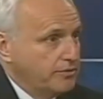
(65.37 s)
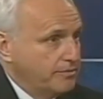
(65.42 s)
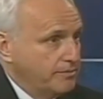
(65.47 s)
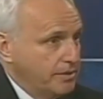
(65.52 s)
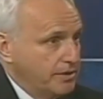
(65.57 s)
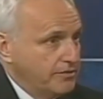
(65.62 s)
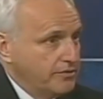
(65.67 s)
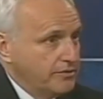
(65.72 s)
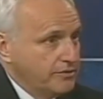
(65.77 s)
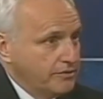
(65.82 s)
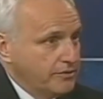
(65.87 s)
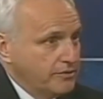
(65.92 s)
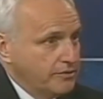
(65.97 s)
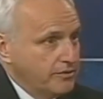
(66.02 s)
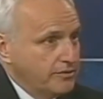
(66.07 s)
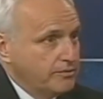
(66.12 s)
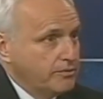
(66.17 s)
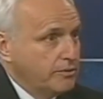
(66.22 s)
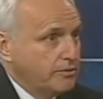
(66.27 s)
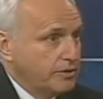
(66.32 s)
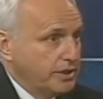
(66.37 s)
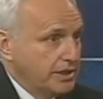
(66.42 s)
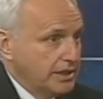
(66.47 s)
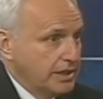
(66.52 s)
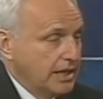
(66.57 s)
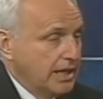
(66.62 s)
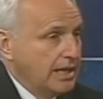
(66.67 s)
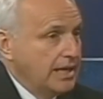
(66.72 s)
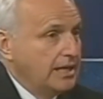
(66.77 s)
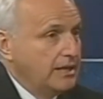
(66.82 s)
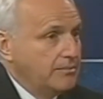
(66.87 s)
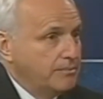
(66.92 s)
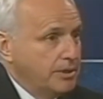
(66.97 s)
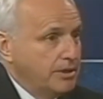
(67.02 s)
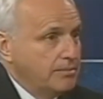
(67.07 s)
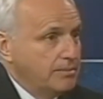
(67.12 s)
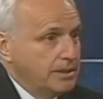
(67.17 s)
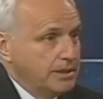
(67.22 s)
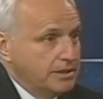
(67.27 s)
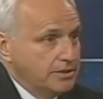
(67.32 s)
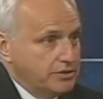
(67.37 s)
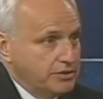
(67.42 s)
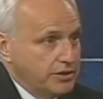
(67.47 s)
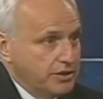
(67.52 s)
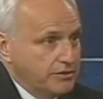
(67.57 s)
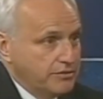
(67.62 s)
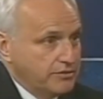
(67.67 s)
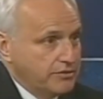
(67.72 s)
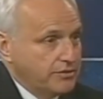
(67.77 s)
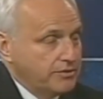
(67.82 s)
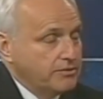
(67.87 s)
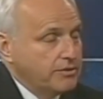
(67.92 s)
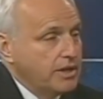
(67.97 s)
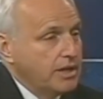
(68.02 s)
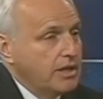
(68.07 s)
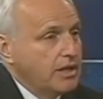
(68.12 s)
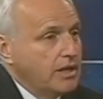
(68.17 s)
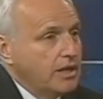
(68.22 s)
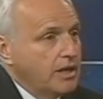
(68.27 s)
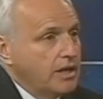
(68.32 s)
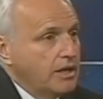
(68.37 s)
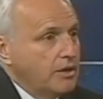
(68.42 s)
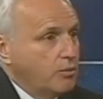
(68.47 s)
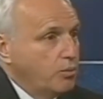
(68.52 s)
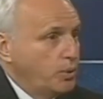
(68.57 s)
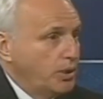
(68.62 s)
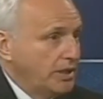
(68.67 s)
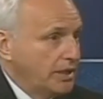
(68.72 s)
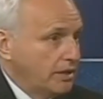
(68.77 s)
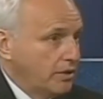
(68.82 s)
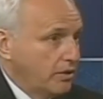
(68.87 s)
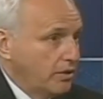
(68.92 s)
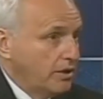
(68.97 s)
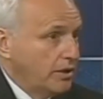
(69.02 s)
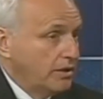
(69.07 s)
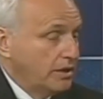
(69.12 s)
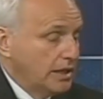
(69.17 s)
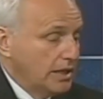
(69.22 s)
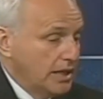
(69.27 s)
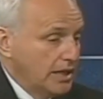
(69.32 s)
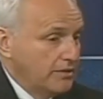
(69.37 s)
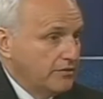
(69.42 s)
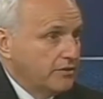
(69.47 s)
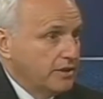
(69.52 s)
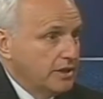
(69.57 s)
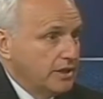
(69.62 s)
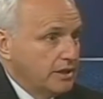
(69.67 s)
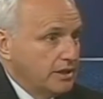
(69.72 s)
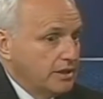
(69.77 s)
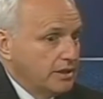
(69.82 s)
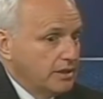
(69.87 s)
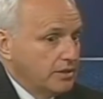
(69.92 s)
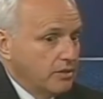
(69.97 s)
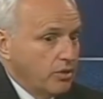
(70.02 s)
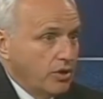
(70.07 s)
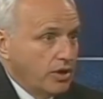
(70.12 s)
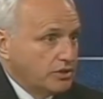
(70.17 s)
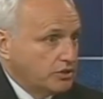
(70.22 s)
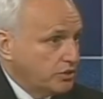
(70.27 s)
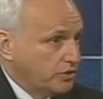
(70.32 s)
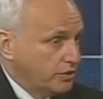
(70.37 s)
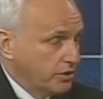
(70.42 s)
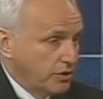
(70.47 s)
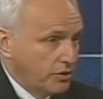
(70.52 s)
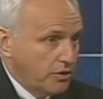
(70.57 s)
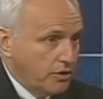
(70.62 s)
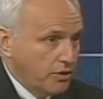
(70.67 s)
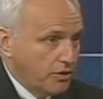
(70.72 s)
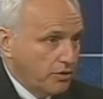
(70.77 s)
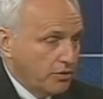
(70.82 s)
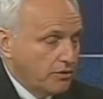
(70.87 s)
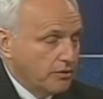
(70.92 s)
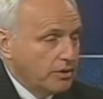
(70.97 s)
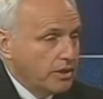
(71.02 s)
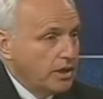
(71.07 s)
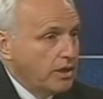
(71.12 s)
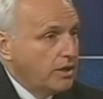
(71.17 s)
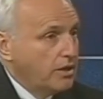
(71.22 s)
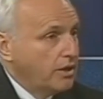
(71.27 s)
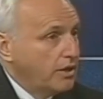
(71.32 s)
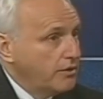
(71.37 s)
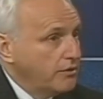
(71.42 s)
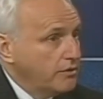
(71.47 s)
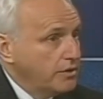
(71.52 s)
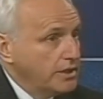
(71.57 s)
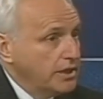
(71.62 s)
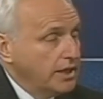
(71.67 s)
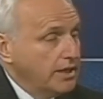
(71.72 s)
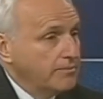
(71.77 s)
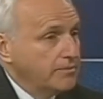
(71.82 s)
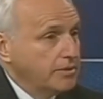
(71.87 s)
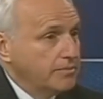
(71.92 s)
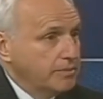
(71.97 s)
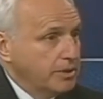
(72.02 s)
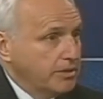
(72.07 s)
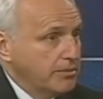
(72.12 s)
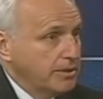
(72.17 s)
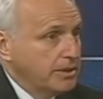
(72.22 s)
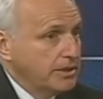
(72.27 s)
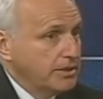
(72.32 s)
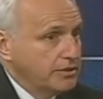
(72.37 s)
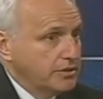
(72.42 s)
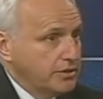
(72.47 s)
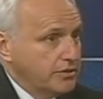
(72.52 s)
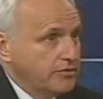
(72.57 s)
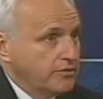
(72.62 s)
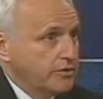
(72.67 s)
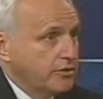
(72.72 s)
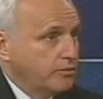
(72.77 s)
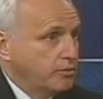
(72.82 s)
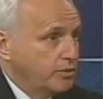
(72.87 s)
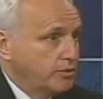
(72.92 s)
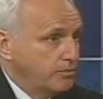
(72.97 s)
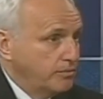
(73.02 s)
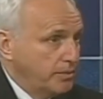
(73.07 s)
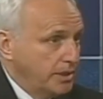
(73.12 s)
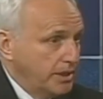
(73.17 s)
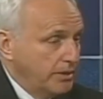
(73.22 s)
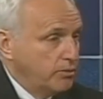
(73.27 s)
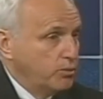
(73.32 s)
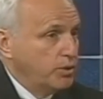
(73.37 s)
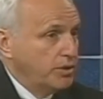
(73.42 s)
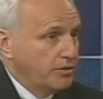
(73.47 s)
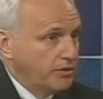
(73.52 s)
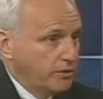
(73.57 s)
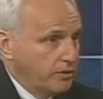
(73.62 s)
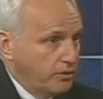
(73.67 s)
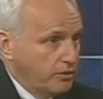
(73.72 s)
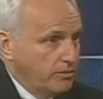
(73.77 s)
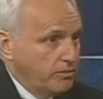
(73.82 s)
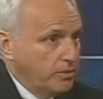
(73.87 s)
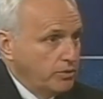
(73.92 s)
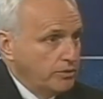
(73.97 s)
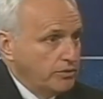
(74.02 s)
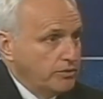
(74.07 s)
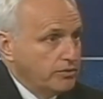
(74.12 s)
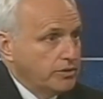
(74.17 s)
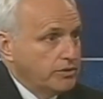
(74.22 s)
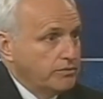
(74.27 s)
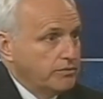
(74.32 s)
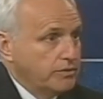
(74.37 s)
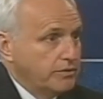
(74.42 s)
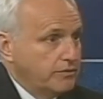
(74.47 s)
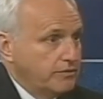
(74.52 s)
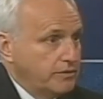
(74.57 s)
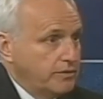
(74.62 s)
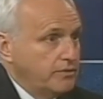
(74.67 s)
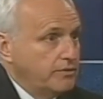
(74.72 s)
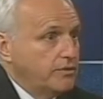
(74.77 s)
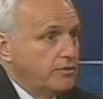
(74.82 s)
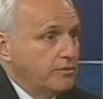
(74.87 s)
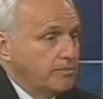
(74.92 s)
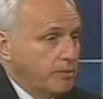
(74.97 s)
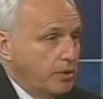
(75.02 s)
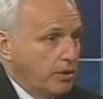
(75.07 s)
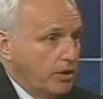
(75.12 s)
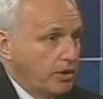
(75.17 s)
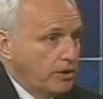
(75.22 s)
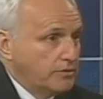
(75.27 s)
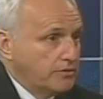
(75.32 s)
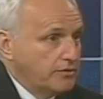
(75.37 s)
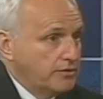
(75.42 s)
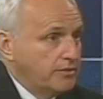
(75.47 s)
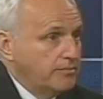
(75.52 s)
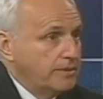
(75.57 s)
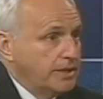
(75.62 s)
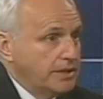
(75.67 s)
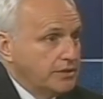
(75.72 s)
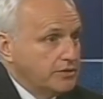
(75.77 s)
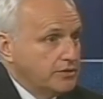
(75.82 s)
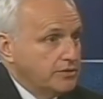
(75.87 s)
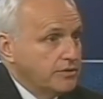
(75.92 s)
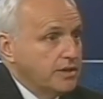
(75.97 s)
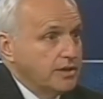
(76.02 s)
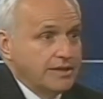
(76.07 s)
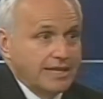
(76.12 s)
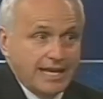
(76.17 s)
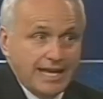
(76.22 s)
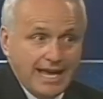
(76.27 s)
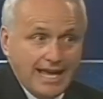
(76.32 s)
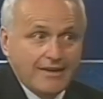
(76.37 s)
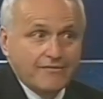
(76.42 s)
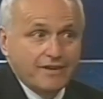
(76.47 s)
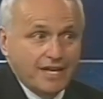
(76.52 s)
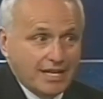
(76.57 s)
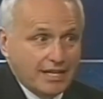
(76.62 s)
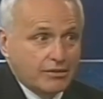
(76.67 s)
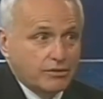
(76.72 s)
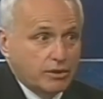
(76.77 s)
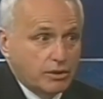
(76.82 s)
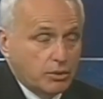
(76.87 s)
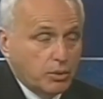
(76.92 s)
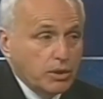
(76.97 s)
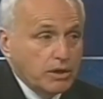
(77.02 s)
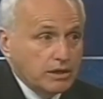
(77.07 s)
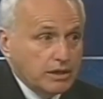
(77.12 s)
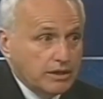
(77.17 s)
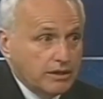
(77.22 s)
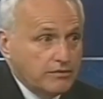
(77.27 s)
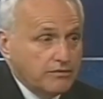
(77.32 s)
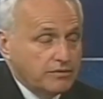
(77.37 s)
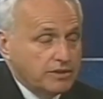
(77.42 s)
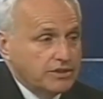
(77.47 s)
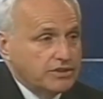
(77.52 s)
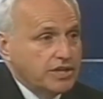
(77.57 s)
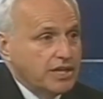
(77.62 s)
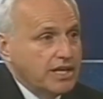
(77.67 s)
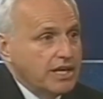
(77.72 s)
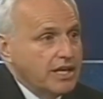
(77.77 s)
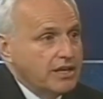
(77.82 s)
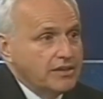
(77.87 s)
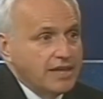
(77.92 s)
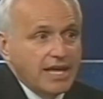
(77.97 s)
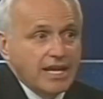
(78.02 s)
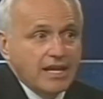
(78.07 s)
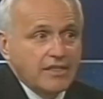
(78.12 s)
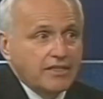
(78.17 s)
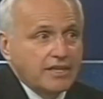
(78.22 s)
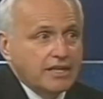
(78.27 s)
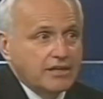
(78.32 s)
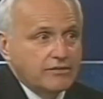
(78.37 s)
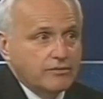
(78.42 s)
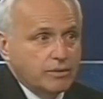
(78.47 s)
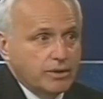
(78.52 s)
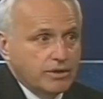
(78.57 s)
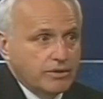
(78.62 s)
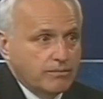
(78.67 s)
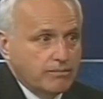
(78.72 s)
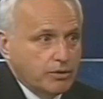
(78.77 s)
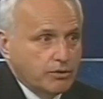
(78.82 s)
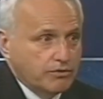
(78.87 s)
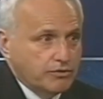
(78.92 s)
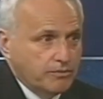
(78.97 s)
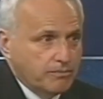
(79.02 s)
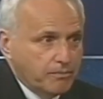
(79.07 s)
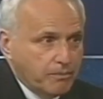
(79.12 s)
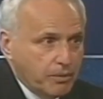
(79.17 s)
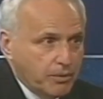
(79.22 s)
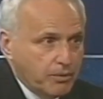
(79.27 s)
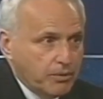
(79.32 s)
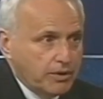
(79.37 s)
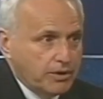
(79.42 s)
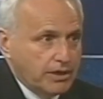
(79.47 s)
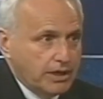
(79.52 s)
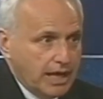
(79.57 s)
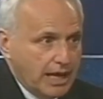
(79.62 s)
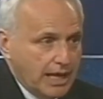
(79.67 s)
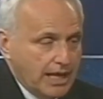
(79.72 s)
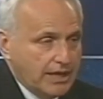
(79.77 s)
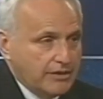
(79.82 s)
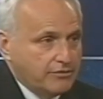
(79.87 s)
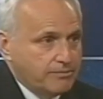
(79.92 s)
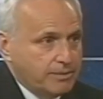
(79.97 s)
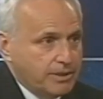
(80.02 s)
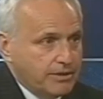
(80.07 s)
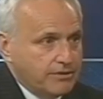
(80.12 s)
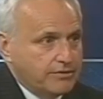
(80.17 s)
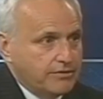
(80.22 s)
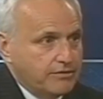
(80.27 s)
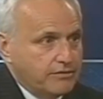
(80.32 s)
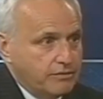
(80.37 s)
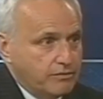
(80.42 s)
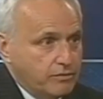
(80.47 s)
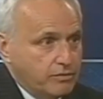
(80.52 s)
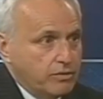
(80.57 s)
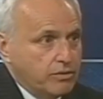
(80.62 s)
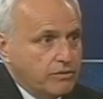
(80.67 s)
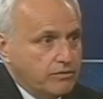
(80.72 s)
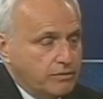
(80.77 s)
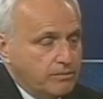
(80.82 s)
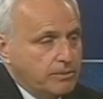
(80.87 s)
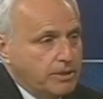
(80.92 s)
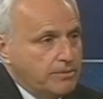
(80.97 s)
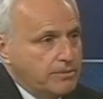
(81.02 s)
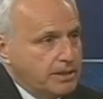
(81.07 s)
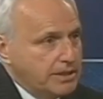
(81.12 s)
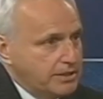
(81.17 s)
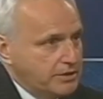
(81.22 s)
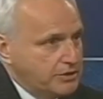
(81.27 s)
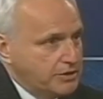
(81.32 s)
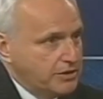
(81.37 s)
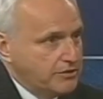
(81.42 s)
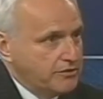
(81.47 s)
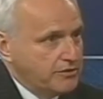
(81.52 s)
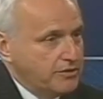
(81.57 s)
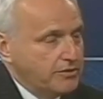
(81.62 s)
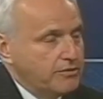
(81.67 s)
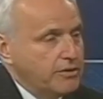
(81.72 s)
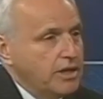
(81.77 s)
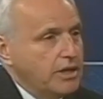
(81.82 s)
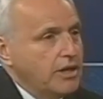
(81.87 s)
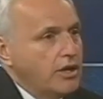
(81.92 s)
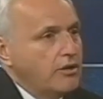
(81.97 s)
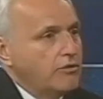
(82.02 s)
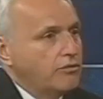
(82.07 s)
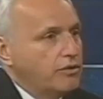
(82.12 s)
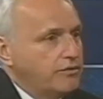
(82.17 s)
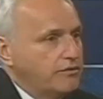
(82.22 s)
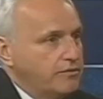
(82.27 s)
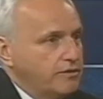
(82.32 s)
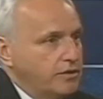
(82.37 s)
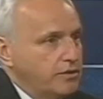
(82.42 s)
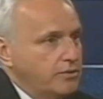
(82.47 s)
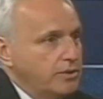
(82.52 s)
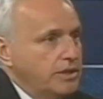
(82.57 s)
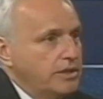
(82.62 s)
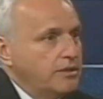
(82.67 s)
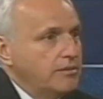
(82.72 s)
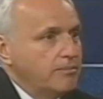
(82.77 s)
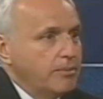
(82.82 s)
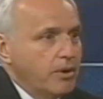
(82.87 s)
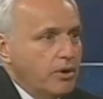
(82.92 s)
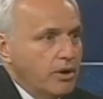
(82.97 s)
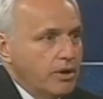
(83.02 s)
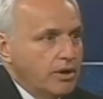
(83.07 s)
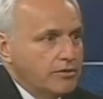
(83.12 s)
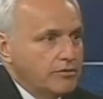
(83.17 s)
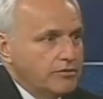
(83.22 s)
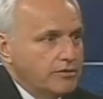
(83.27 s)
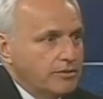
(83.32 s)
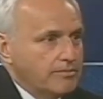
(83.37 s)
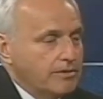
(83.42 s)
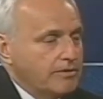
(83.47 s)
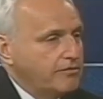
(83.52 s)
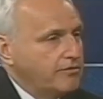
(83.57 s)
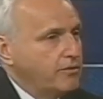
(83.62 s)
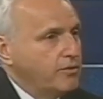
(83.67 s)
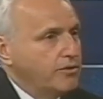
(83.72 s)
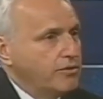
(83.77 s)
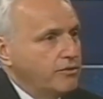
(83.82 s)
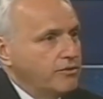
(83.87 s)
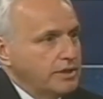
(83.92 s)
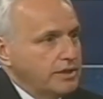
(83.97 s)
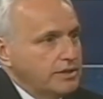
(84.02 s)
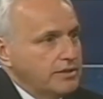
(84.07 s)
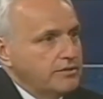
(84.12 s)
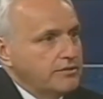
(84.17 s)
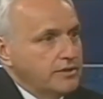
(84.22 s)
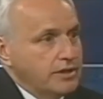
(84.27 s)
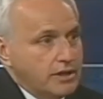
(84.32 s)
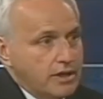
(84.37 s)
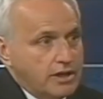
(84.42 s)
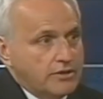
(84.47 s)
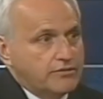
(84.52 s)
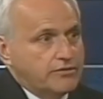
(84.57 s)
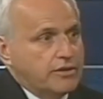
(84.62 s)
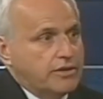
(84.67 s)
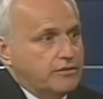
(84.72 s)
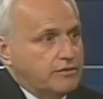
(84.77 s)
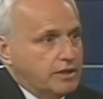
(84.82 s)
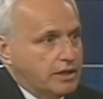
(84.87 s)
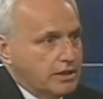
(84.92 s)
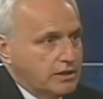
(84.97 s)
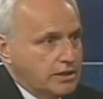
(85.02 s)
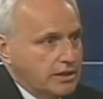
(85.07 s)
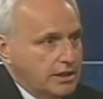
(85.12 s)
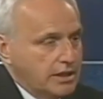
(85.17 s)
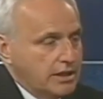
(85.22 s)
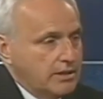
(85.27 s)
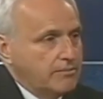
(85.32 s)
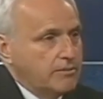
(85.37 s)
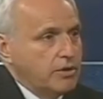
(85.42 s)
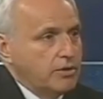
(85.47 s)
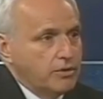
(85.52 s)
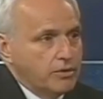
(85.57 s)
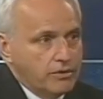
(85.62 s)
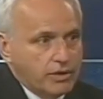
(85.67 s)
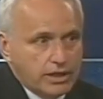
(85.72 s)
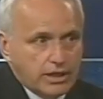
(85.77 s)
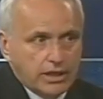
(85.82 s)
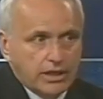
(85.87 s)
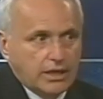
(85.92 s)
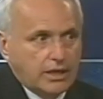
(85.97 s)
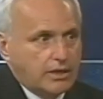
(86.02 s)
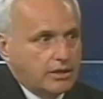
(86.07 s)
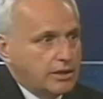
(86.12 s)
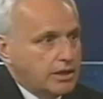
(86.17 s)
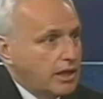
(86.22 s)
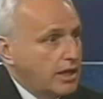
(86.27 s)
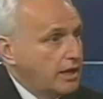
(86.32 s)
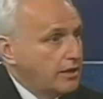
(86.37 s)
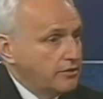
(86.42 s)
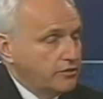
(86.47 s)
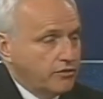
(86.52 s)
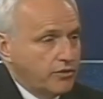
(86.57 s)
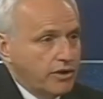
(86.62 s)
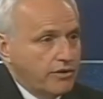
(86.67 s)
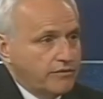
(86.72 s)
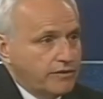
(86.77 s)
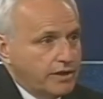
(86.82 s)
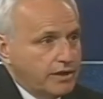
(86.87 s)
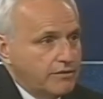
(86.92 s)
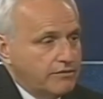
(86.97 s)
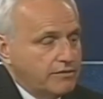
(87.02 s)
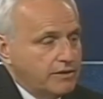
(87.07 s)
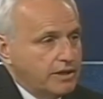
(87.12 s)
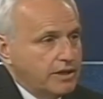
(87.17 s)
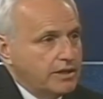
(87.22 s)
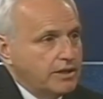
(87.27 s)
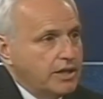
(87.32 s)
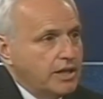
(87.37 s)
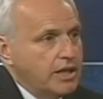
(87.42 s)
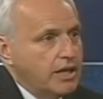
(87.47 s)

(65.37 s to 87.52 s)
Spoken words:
and business owners will retain a public adjuster when in case a loss should occur. Other times, a public adjuster will meet with the homeowner to review their policy to make sure that they have adequate coverage. That, I think, is one of the most important aspects of the role of a public adjuster, reviewing the policy before there is an onset of a claim, a hurricane, a catastrophic event.